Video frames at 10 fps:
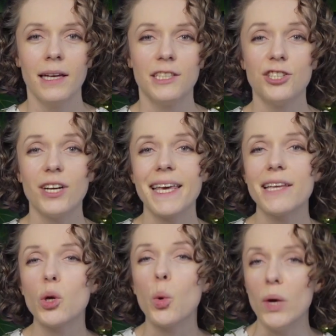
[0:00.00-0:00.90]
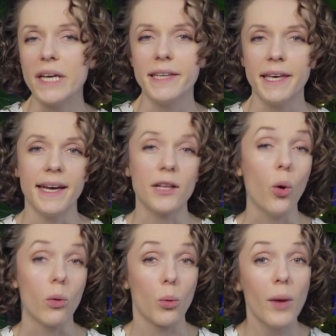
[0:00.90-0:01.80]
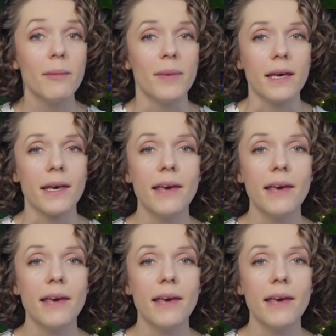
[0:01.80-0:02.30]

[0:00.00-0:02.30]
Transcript: Jira can quickly get overwhelming.